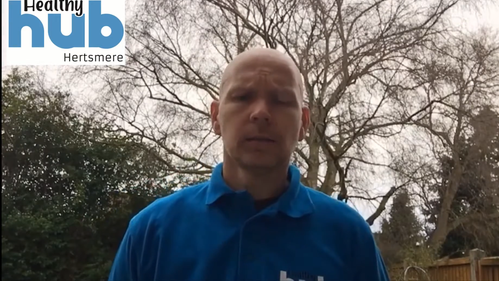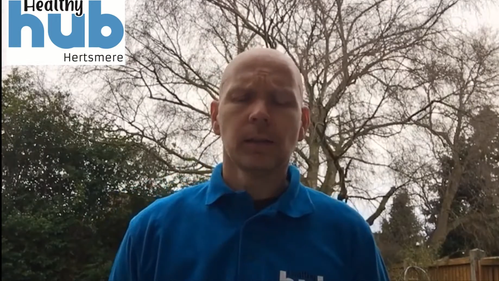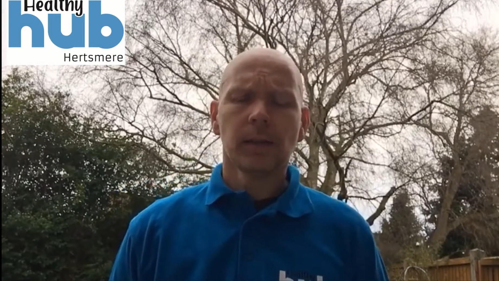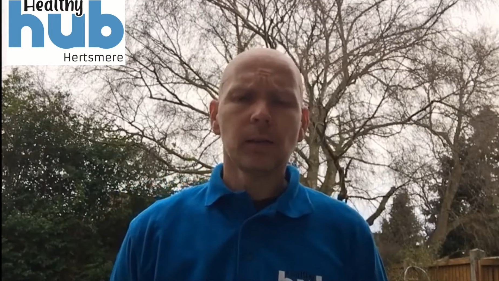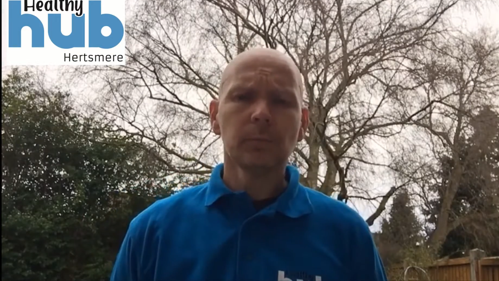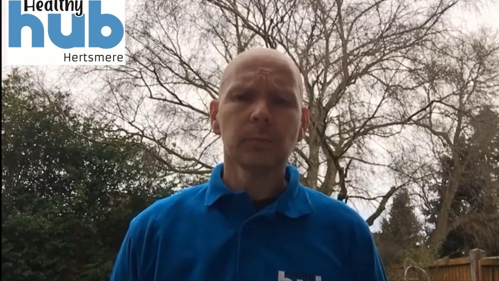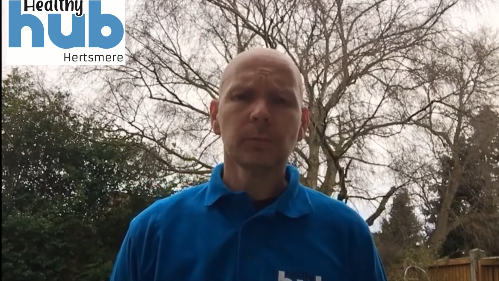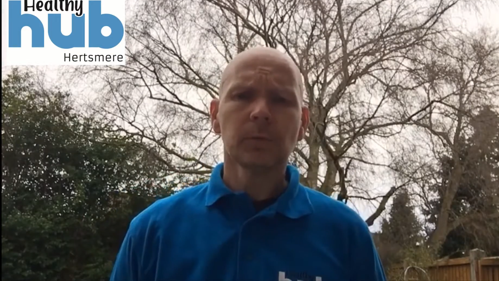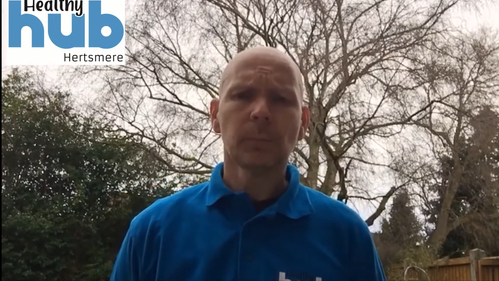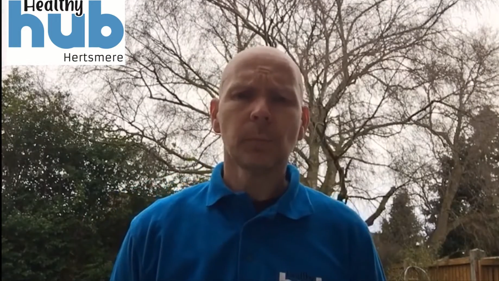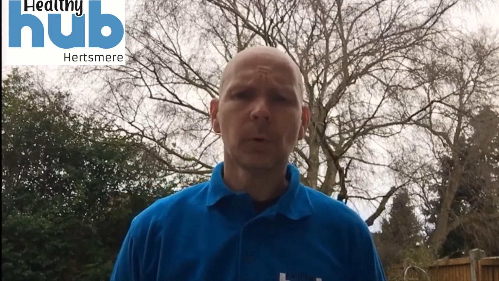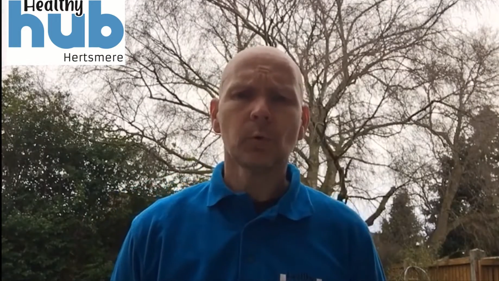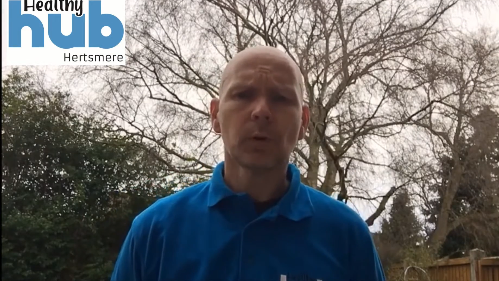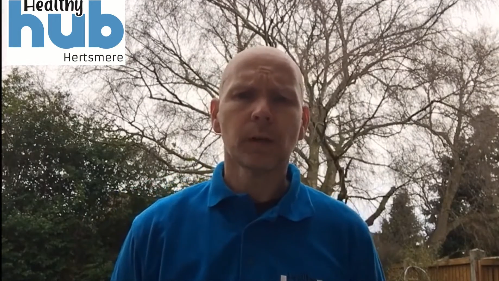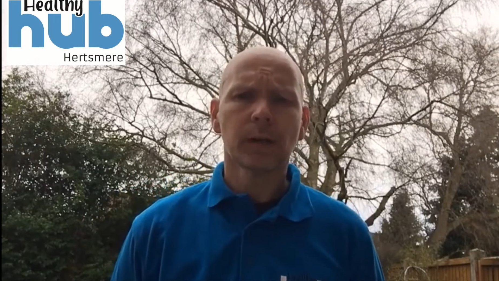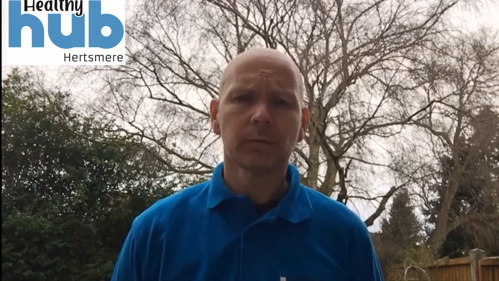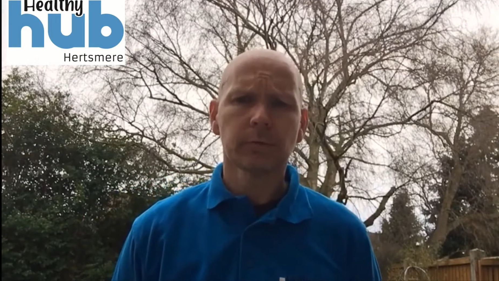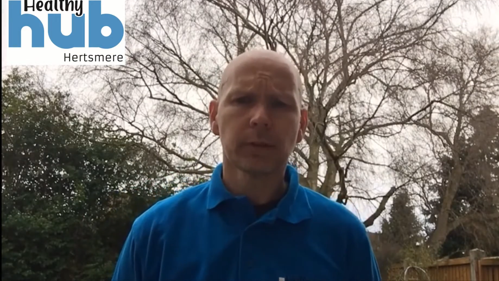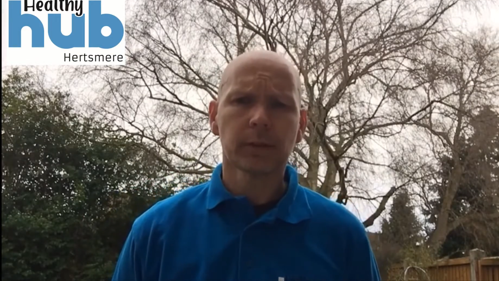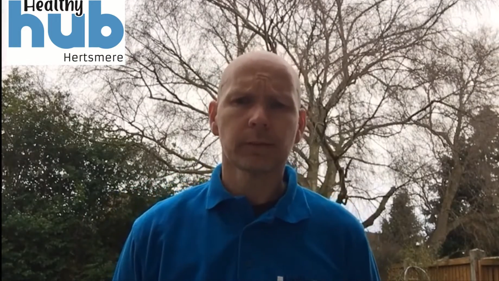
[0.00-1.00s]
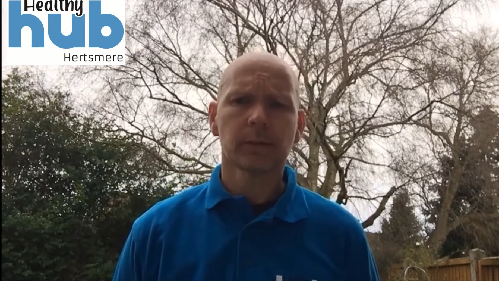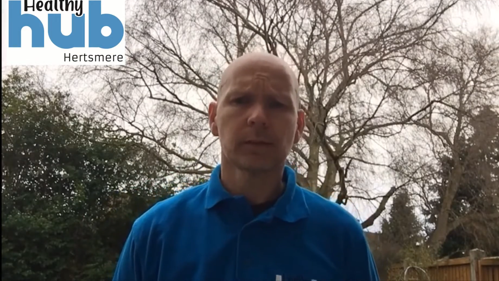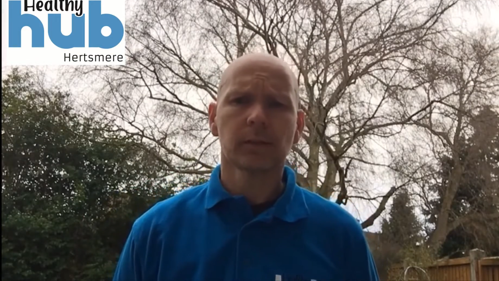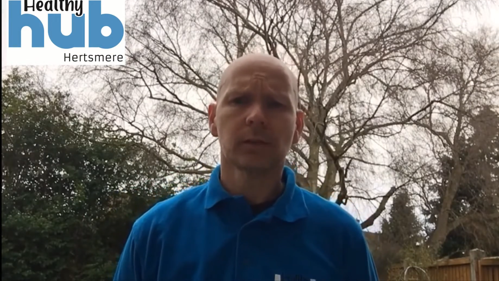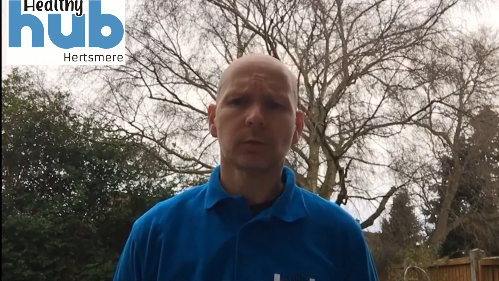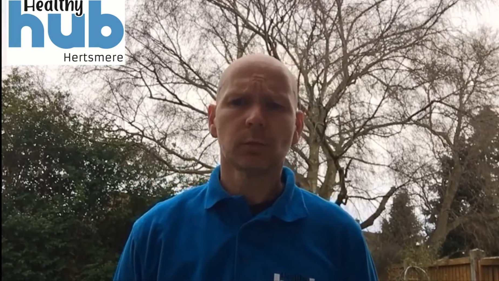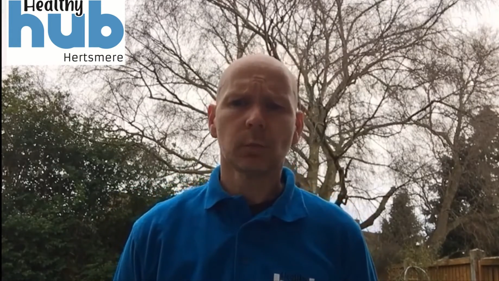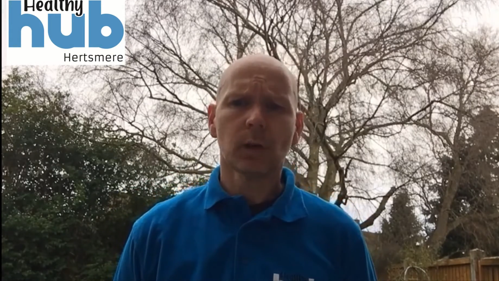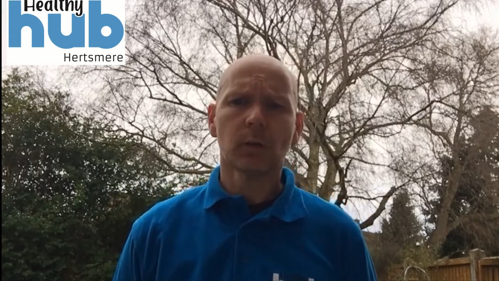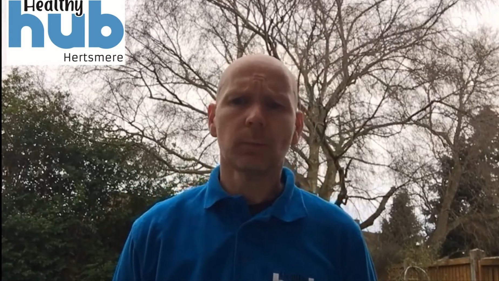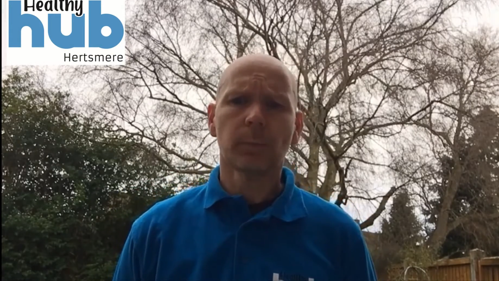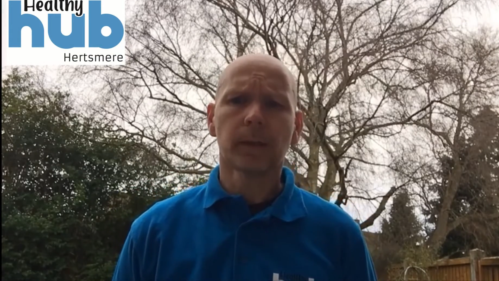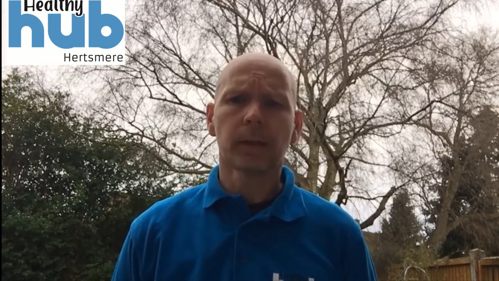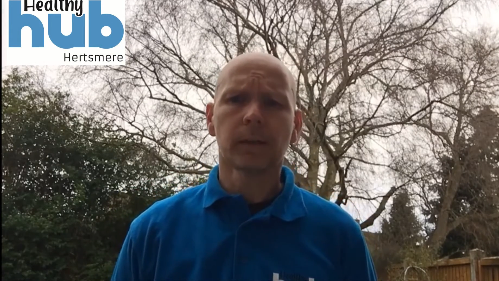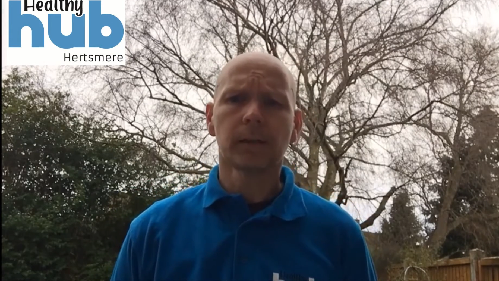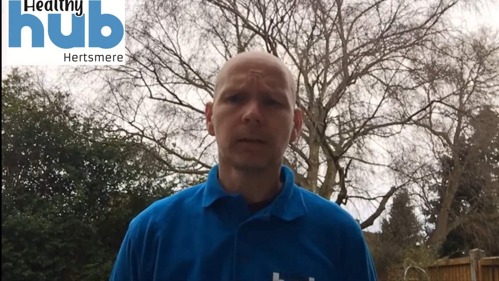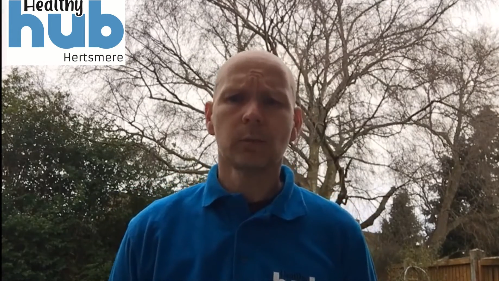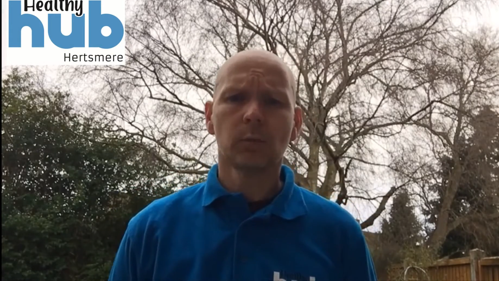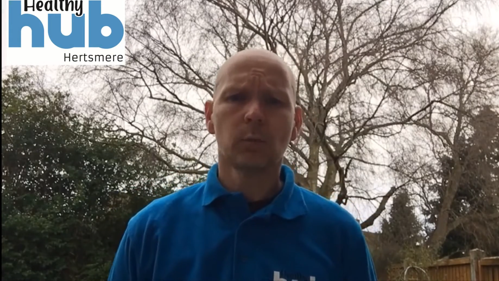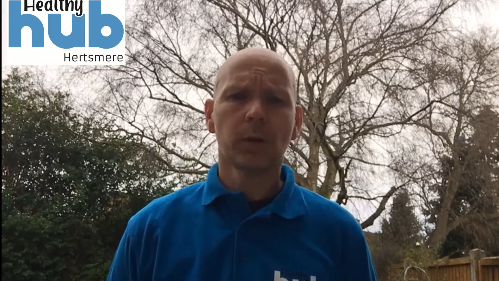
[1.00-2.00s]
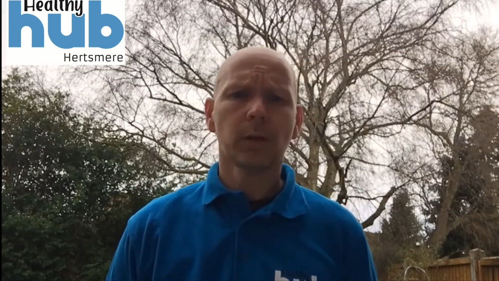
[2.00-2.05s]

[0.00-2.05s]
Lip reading: To help support our residents' wellbeing,